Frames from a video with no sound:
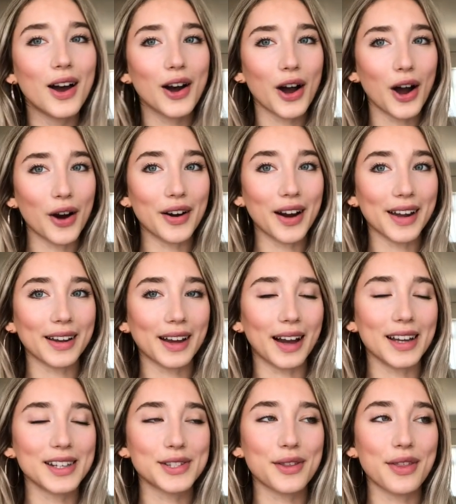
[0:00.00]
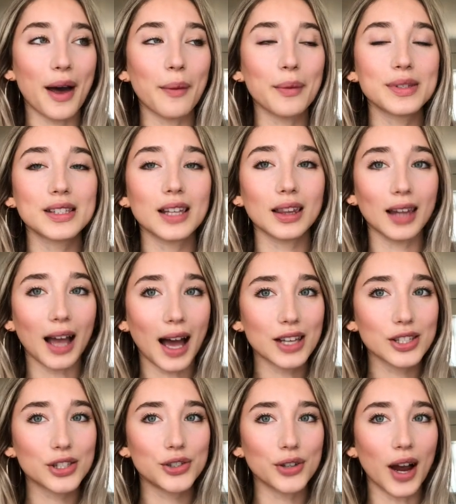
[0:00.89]
Alright guys, so that was the
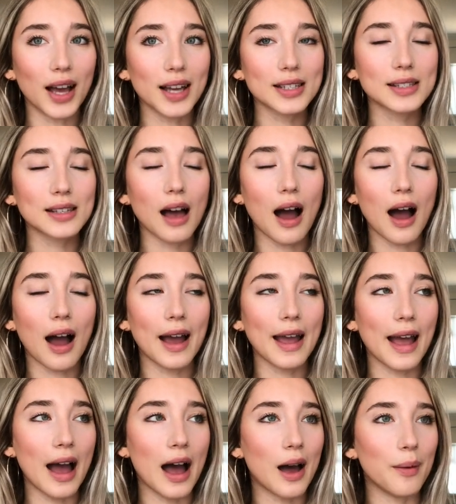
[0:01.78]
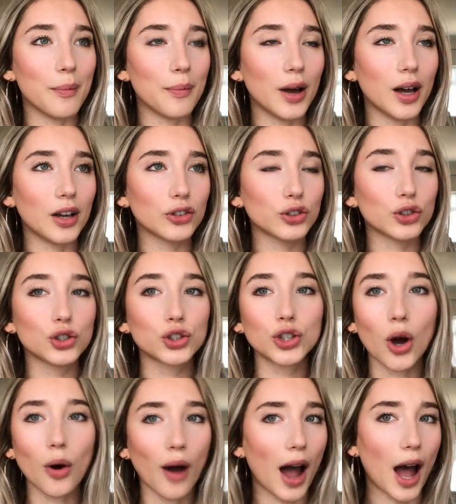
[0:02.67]
last dress. I am
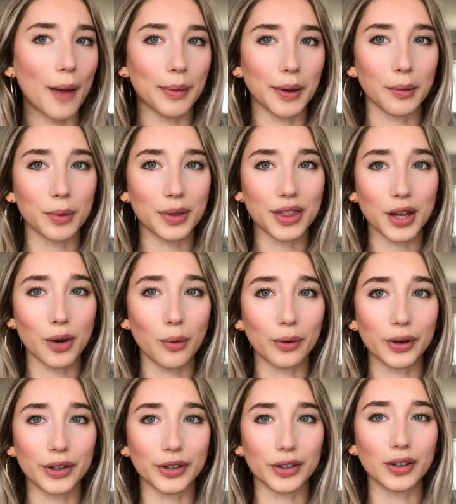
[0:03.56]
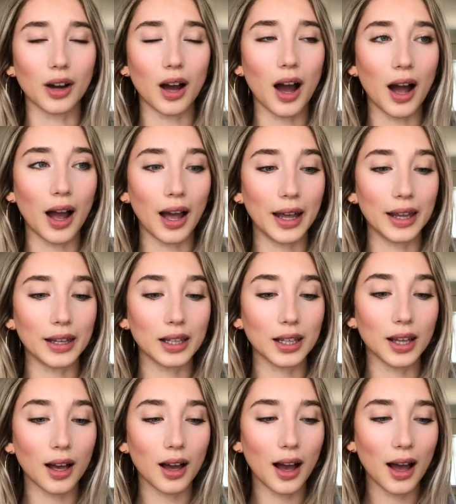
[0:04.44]
so happy with the order.
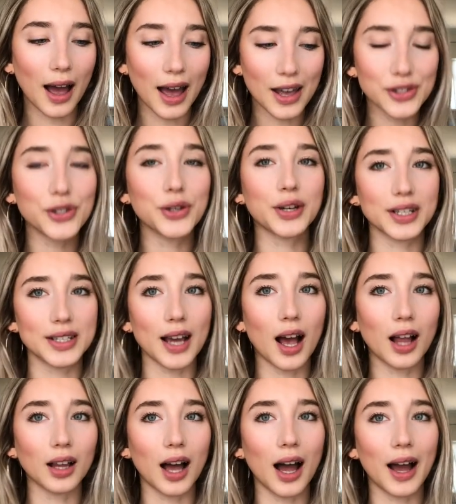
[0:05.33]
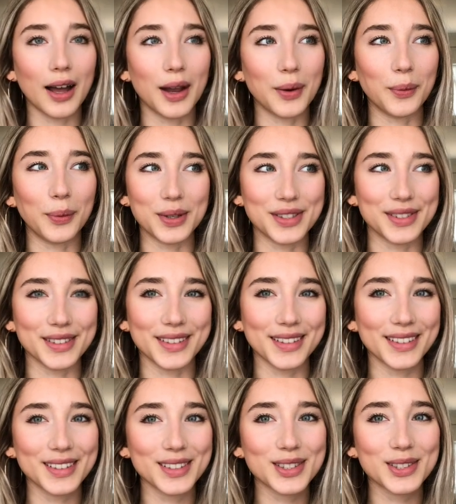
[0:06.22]
As you could tell, I was
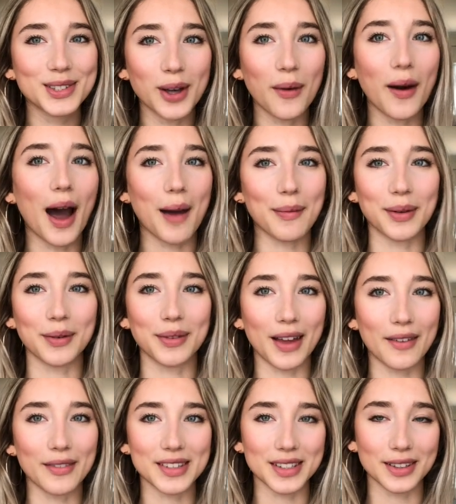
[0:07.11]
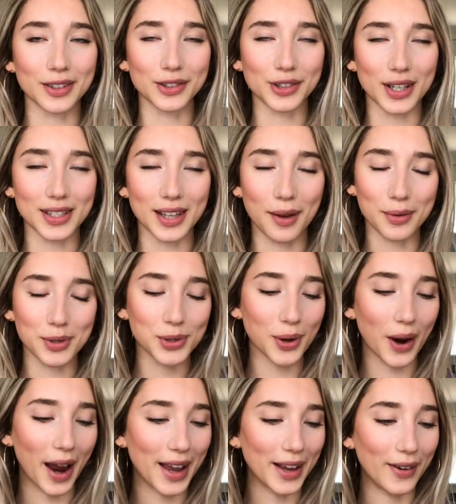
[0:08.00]
so happy with every single dress I was
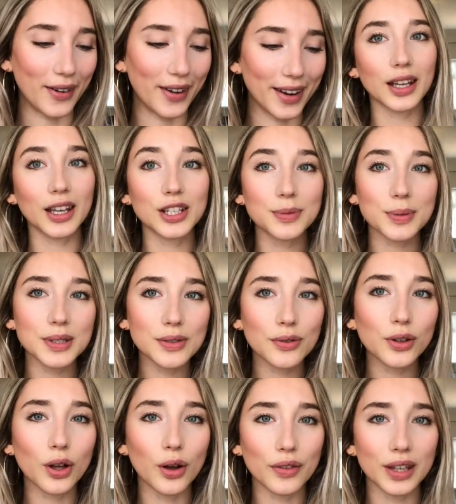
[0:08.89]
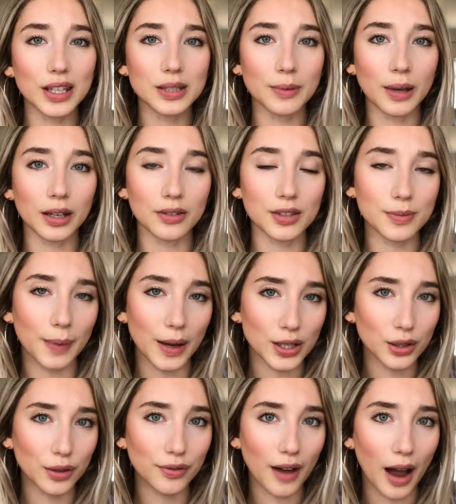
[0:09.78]
trying on. Each piece of clothing is made of
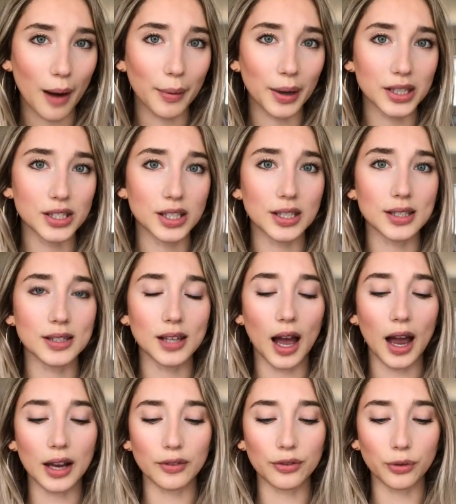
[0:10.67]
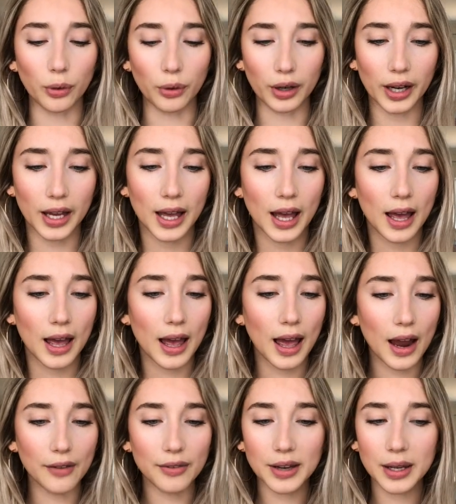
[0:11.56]
special fabrics designed for
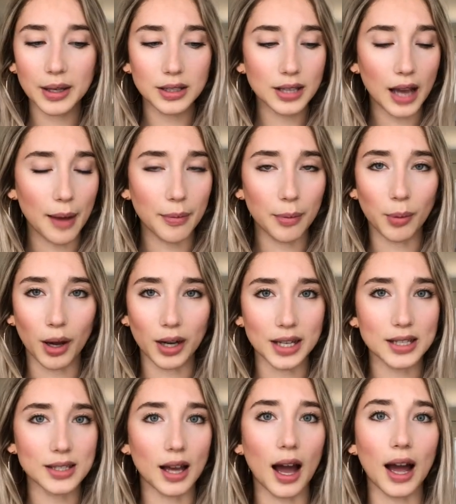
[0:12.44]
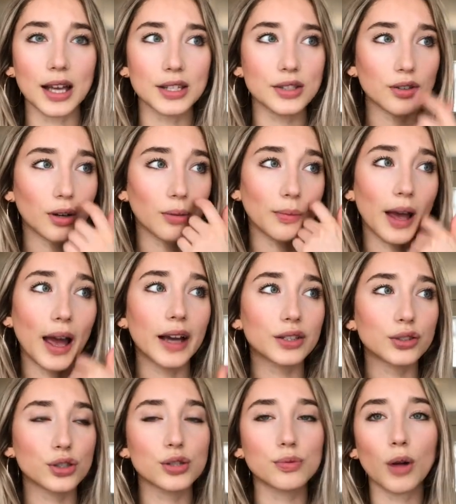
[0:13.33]
every type of body size, from
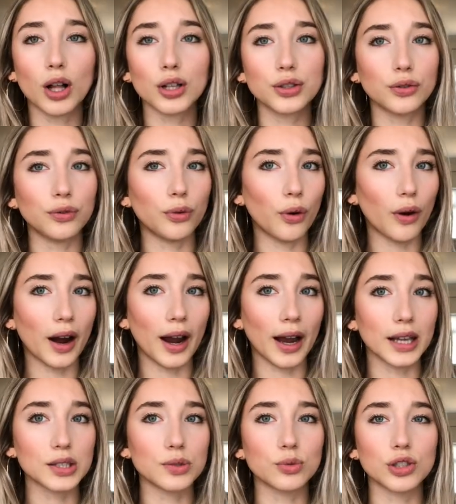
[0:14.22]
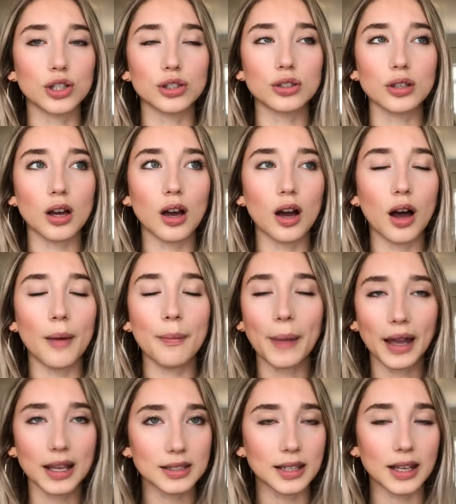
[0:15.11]
extra small to 4X, which is
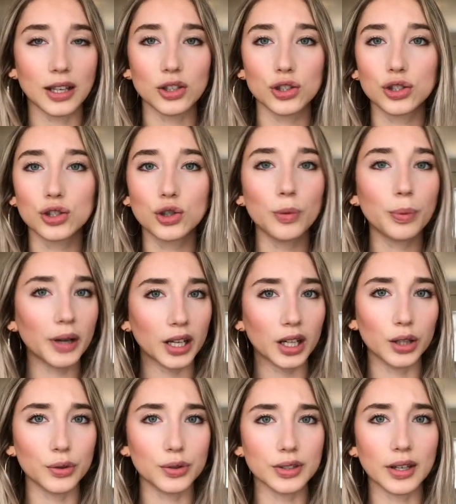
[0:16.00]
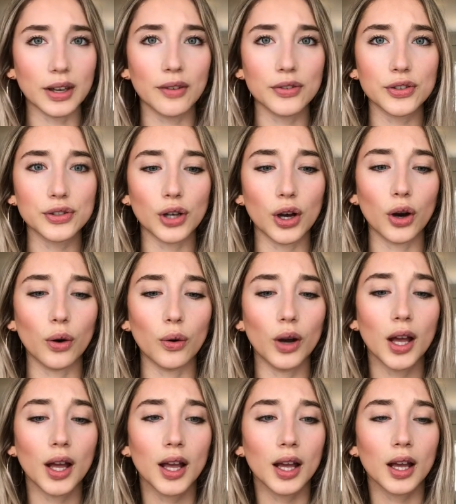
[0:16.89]
amazing, super inclusive. So
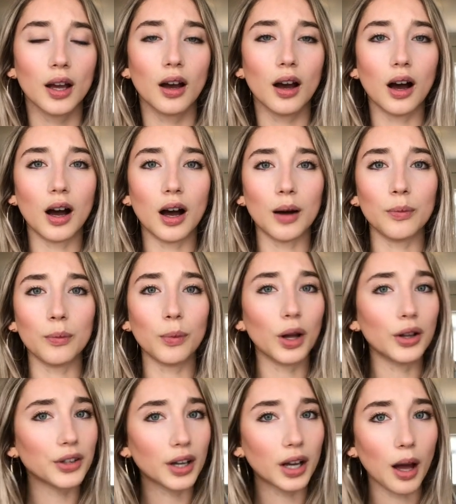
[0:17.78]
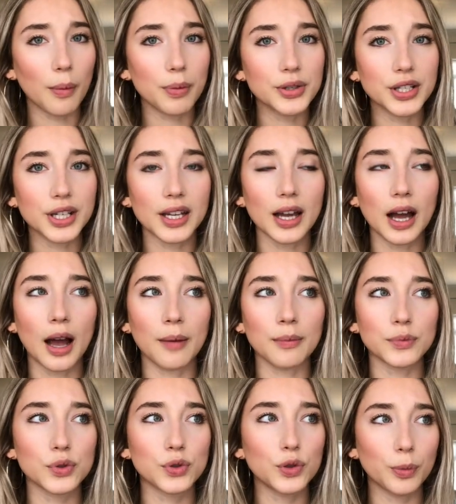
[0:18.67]
well done, CUPSHE.
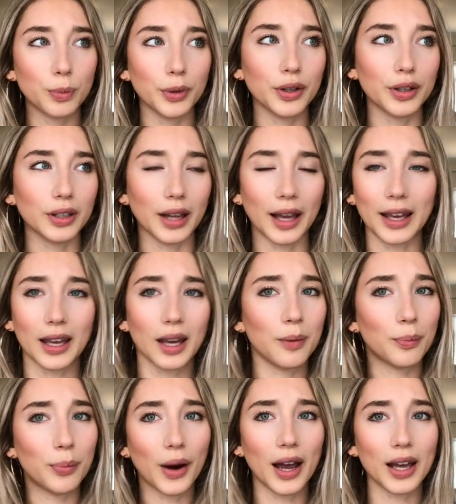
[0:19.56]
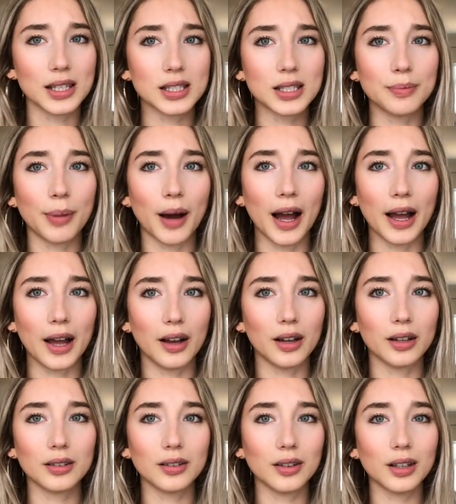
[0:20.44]
I'm super like impressed by
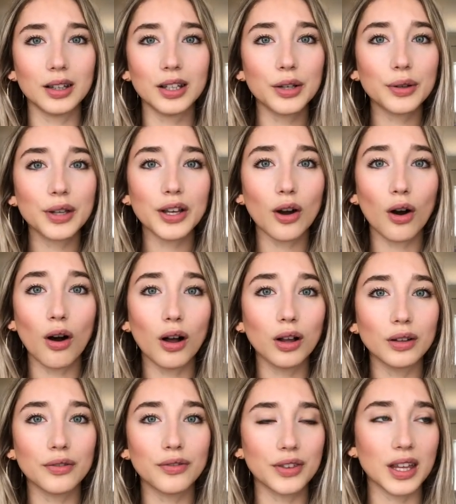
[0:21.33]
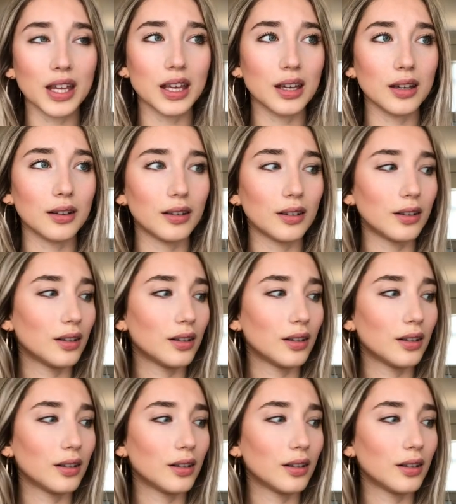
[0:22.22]
literally all of the